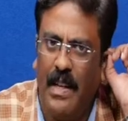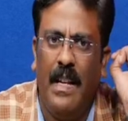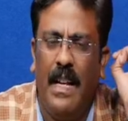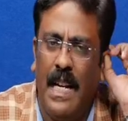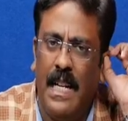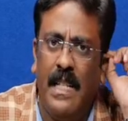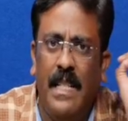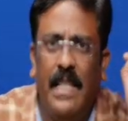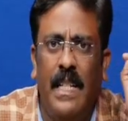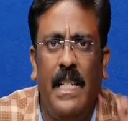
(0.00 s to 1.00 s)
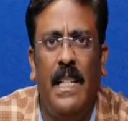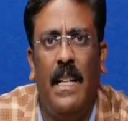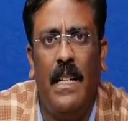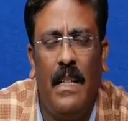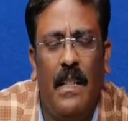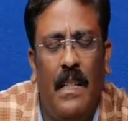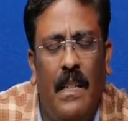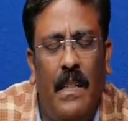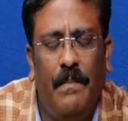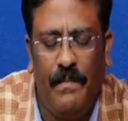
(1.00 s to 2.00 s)
And since it is a
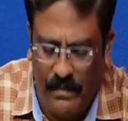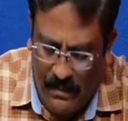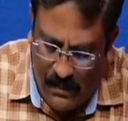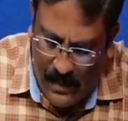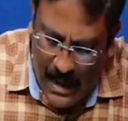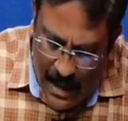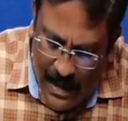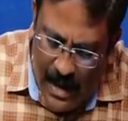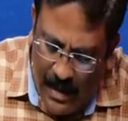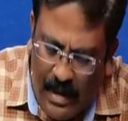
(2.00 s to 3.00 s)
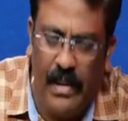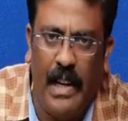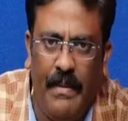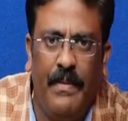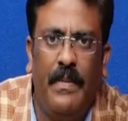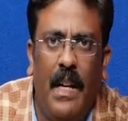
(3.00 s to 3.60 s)
undirected graph